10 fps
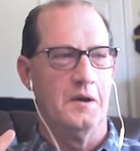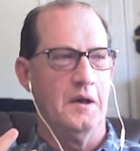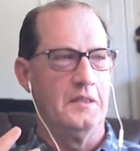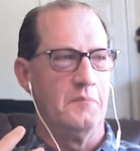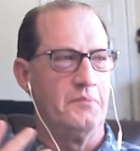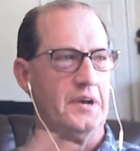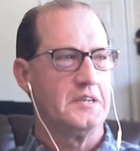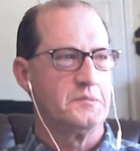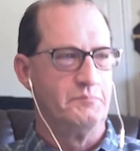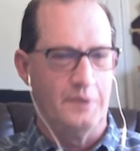And the, and the
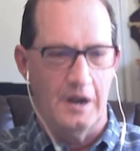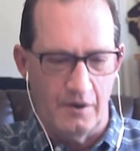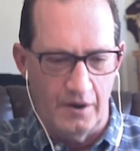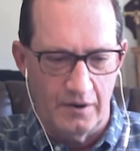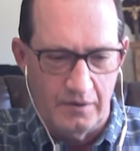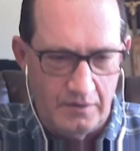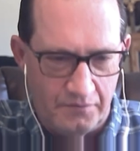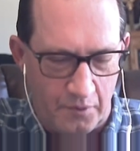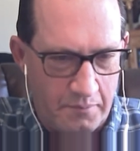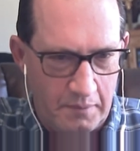biggest
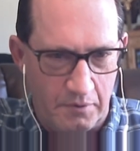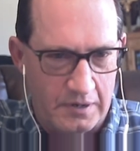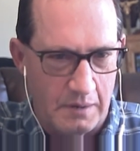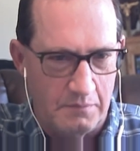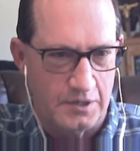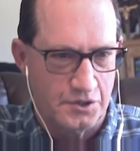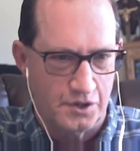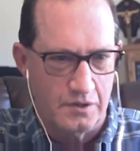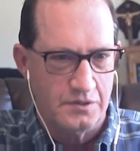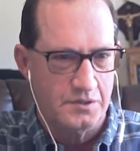barrier for people coming
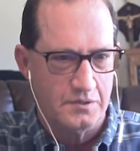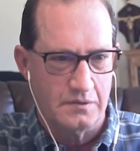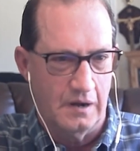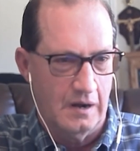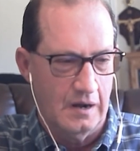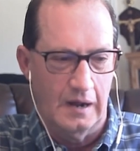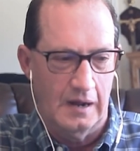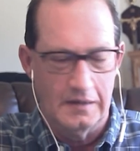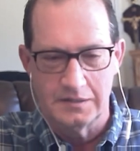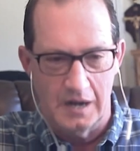to church
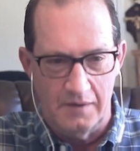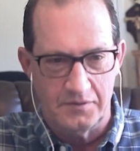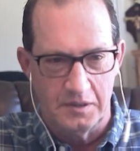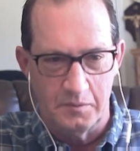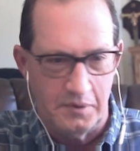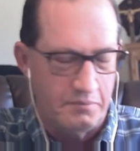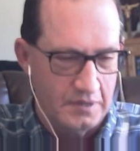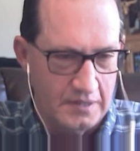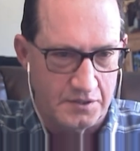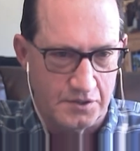uh, is often the
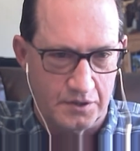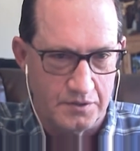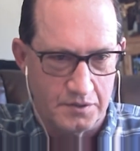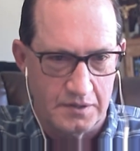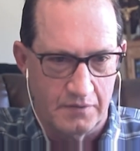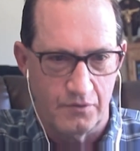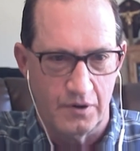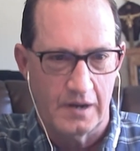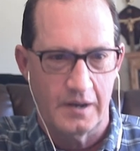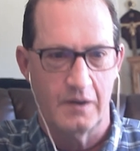people in the church,
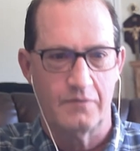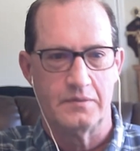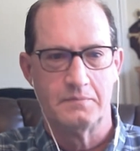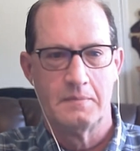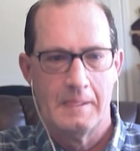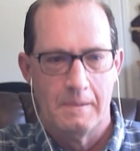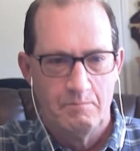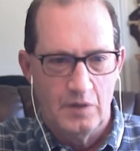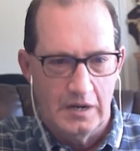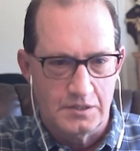if we're not careful.
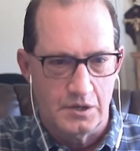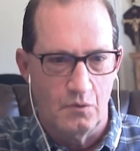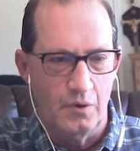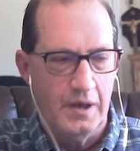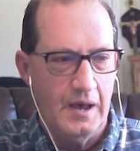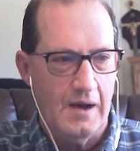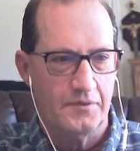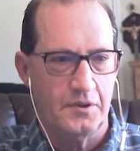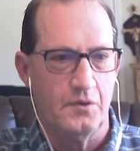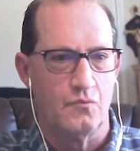And so we
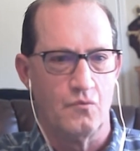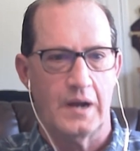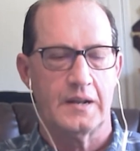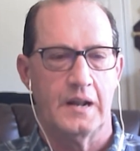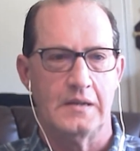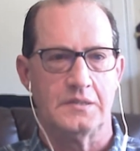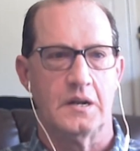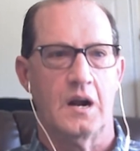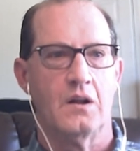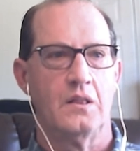have to
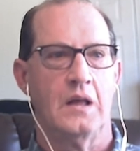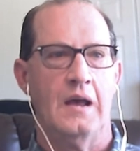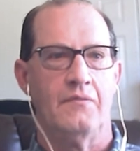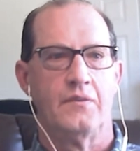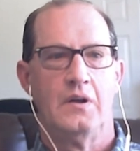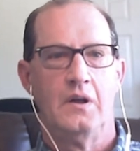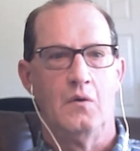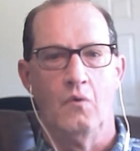recognize that our life,